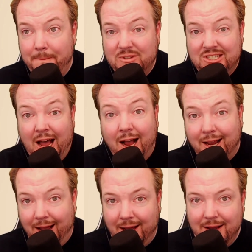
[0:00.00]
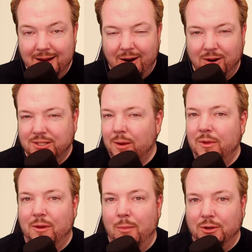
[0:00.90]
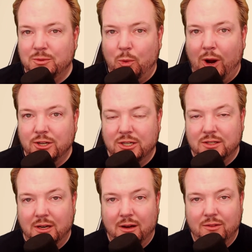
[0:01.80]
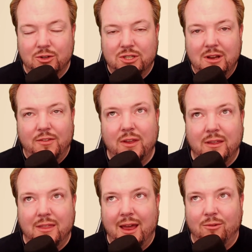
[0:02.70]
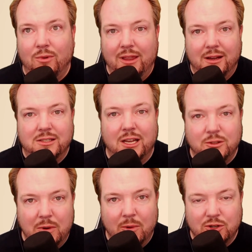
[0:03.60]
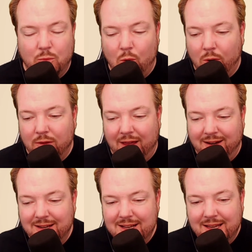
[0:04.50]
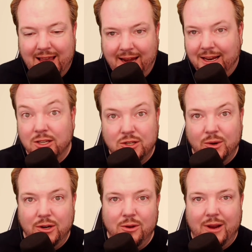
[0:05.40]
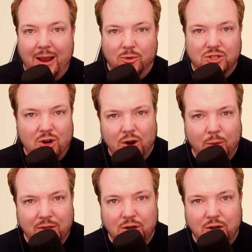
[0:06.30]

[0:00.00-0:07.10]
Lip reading: saga are some of the most precious. And there's nothing that really excites me much more than getting into a new game or starting with a